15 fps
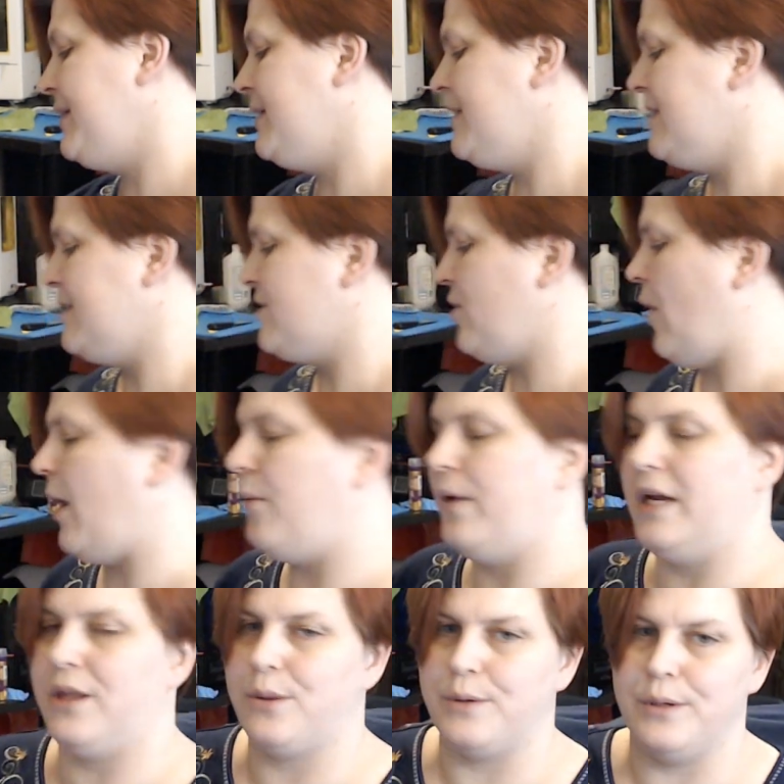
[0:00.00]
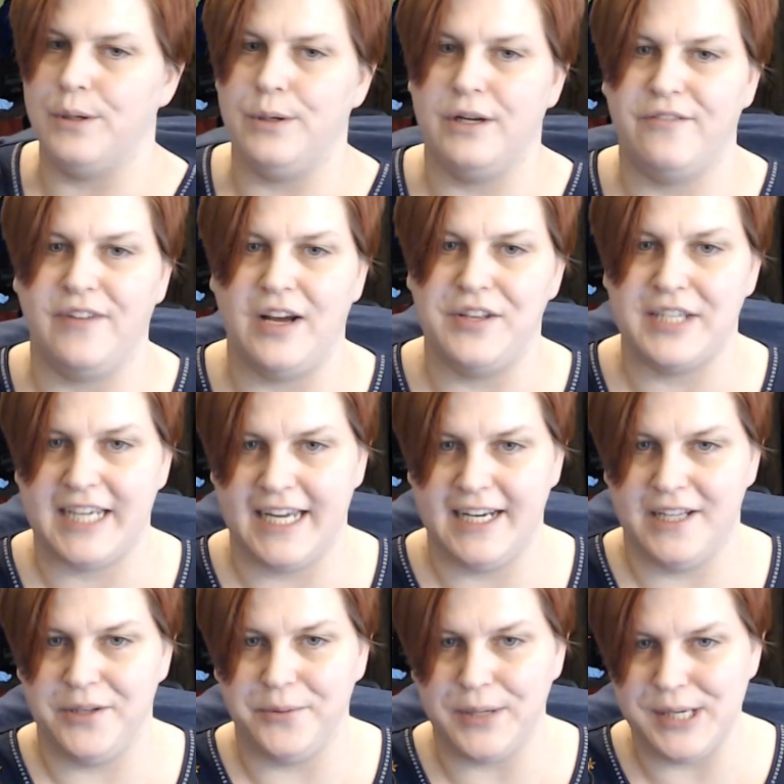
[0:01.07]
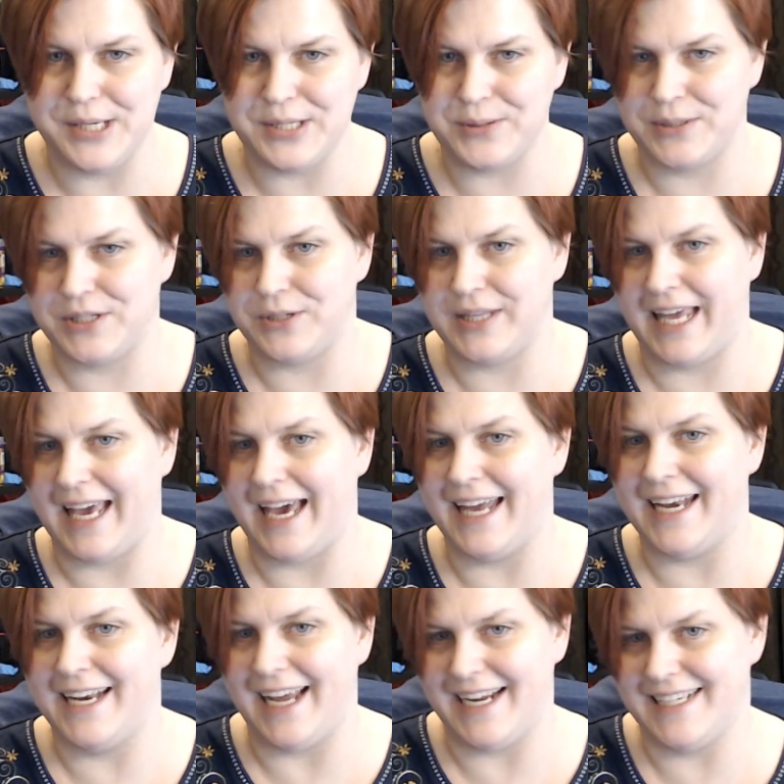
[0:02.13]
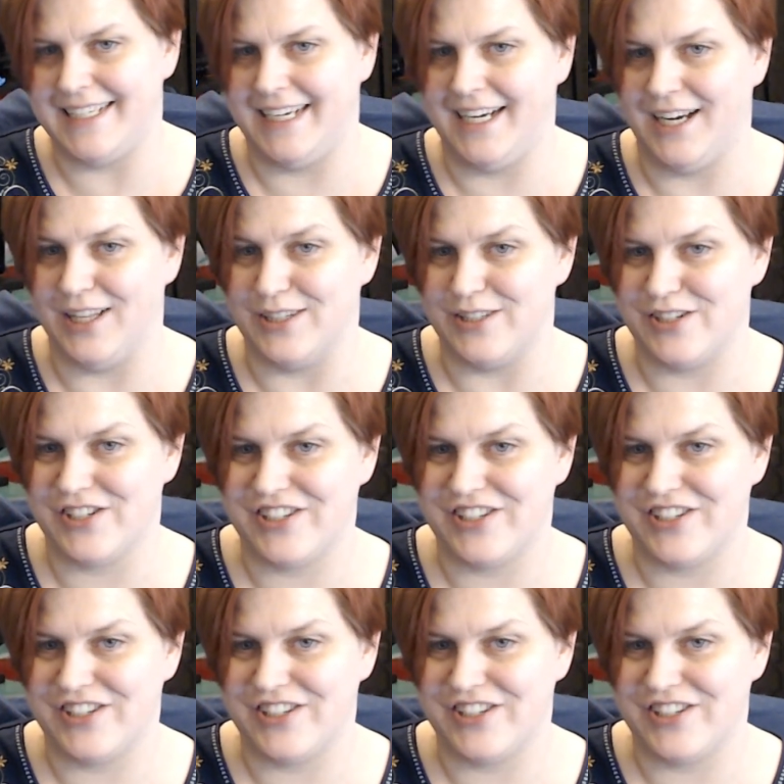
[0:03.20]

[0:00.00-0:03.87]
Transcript: So I went through and found the Kitten and the Rose, which only had 19 colors.